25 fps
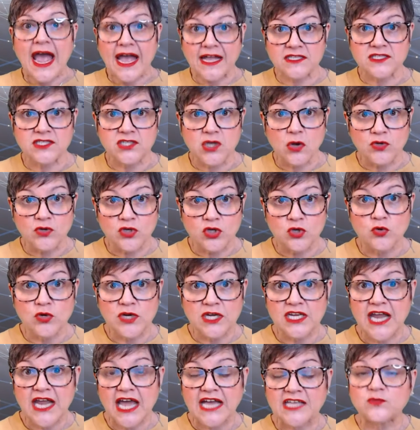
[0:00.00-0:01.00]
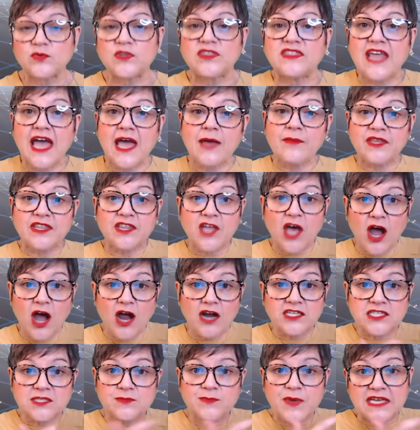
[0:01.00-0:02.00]
And so you connect with them in the
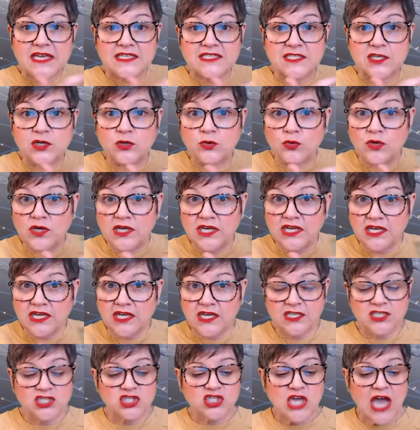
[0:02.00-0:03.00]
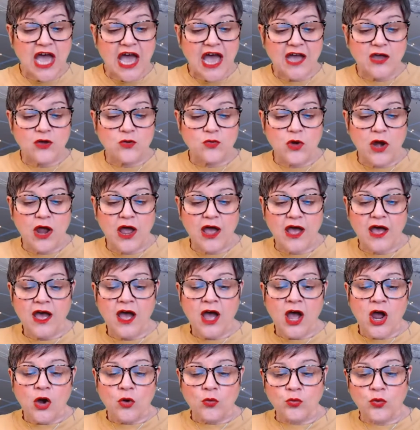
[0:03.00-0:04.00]
heart space, the green chakra,
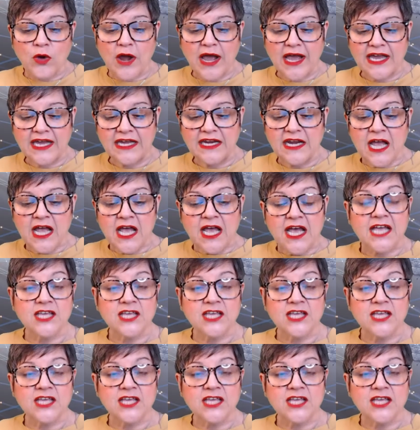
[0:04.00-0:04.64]
right?